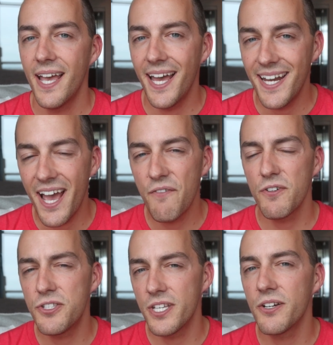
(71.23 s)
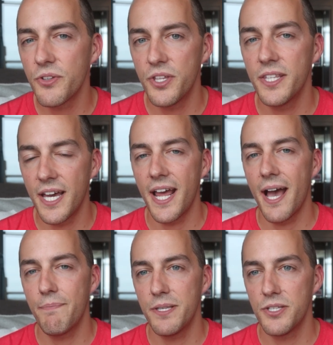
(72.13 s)
And every single thing that
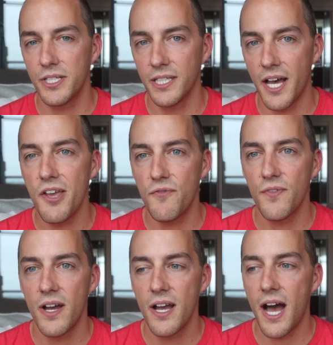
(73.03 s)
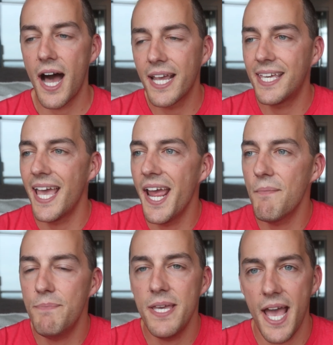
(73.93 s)
happens in life, I
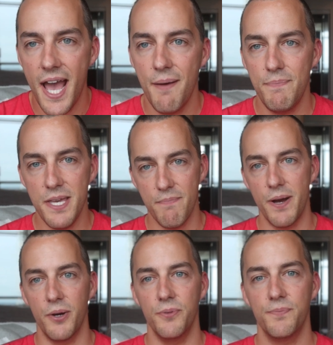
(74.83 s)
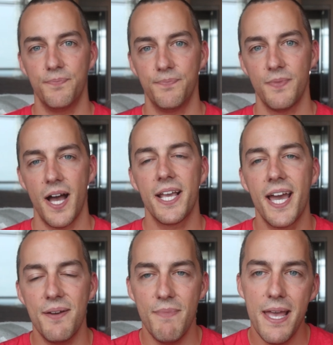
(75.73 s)
can't be happy about.
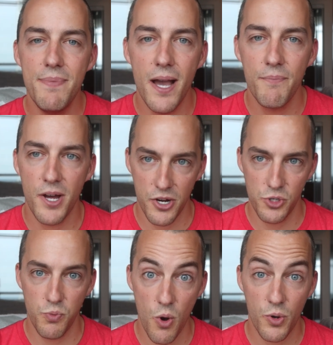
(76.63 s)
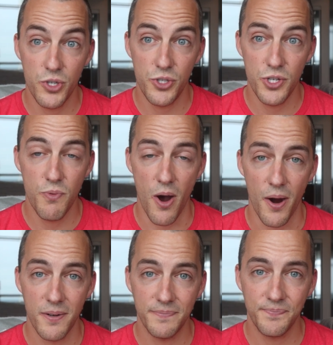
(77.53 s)
Again, maybe I'm not as woke as you
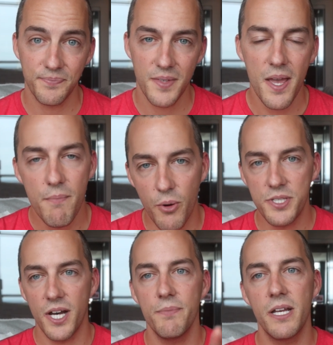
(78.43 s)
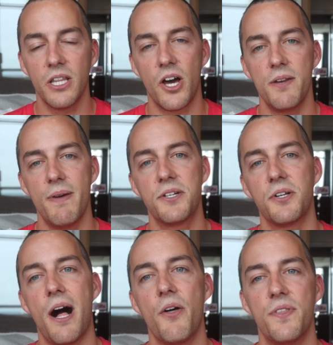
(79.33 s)
are. But what's helped me a lot in
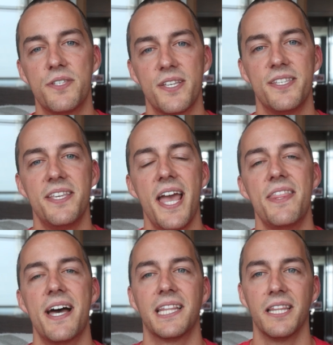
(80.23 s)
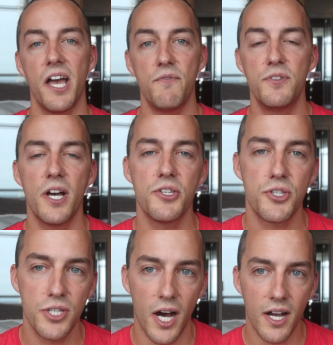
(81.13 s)
mental health is to say that life does
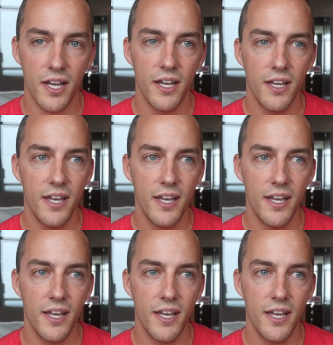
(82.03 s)
suck